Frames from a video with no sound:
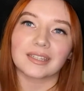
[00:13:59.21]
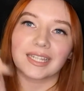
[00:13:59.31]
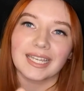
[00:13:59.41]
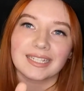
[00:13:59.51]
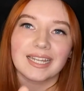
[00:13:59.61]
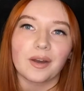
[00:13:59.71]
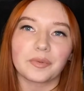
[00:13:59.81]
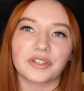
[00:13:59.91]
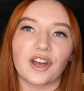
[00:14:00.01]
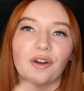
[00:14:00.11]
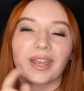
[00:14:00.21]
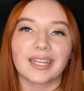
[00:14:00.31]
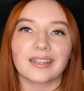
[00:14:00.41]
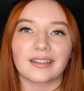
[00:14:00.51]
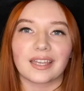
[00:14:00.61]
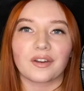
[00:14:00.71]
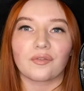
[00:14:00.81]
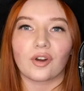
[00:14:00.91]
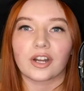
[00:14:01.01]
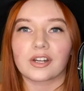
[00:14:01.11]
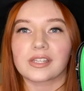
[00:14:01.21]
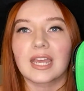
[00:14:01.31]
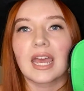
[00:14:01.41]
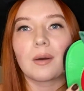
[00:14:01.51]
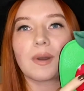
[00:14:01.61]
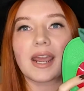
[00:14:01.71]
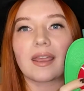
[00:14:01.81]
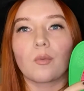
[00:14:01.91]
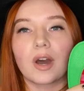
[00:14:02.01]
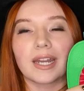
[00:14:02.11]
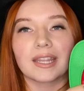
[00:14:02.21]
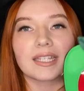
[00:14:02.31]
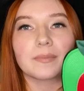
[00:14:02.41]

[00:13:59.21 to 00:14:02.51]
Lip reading: link down below in the link of wonders, but I wanted this